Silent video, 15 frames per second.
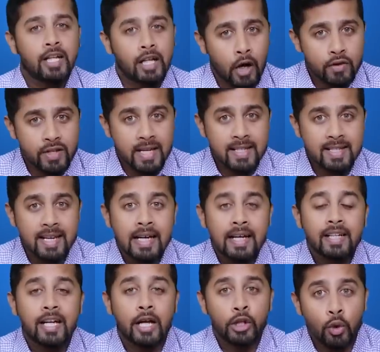Now, since
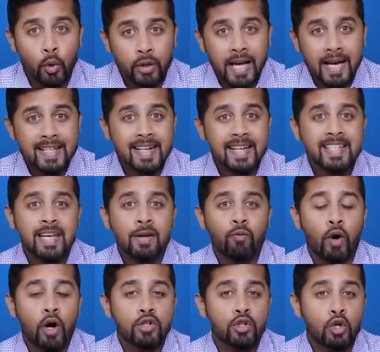the new tax
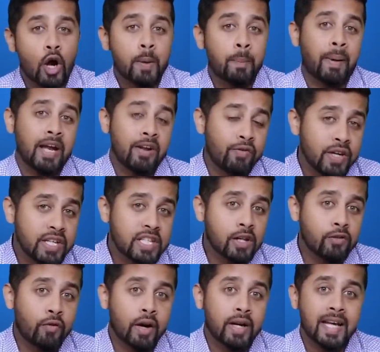regime was not
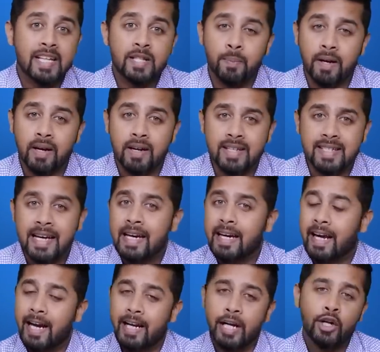beneficial for taxpayers,
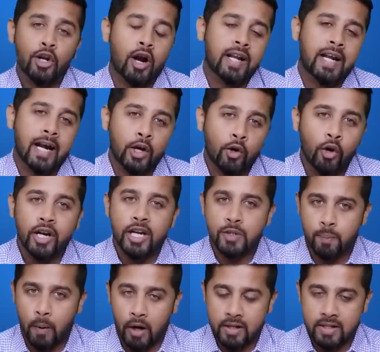it did not get a good
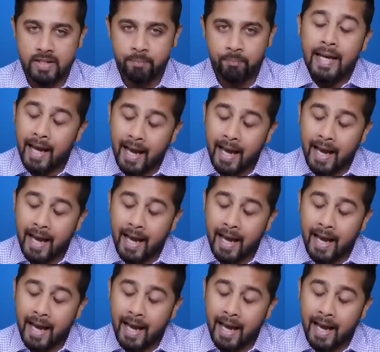response.